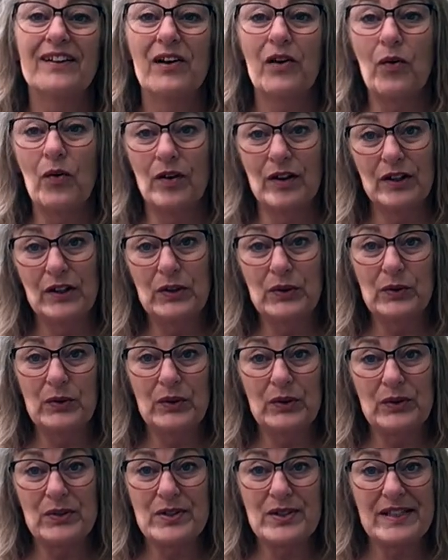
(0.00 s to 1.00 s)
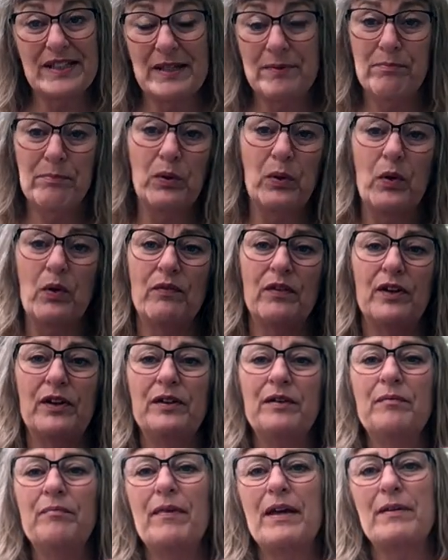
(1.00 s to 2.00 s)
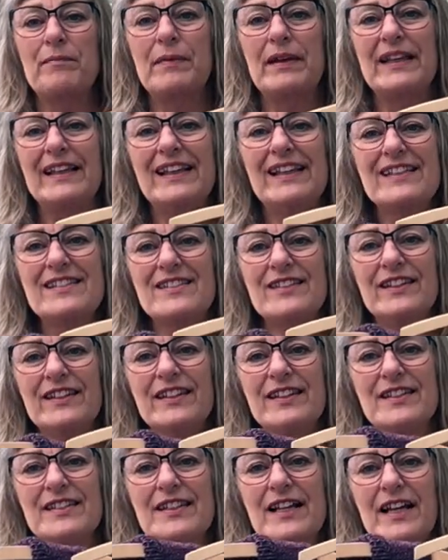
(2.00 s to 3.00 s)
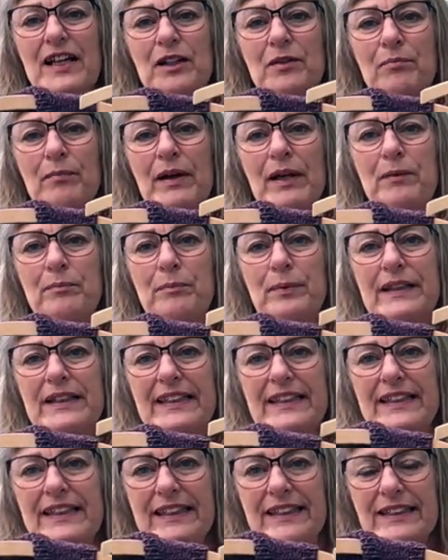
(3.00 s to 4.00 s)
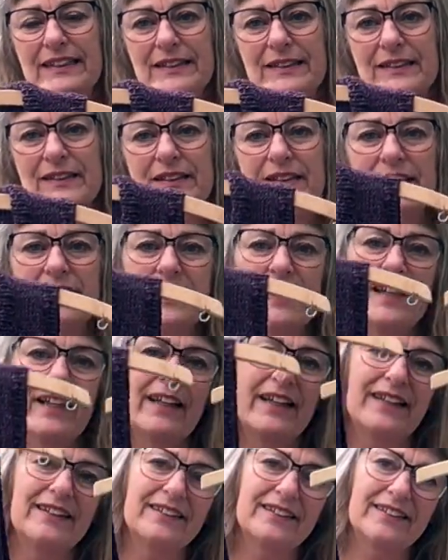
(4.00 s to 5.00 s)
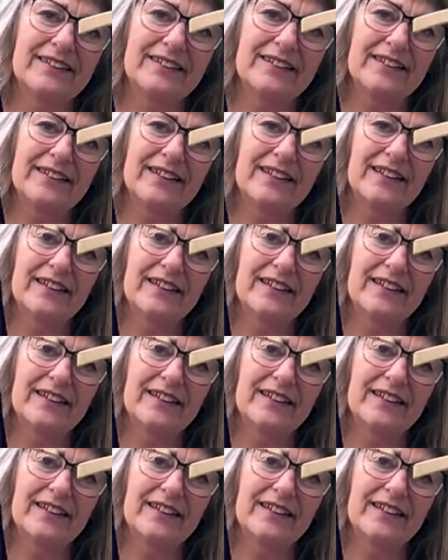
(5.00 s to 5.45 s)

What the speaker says: Or Lulu slipover, maybe. It's a design by Petit Knit, and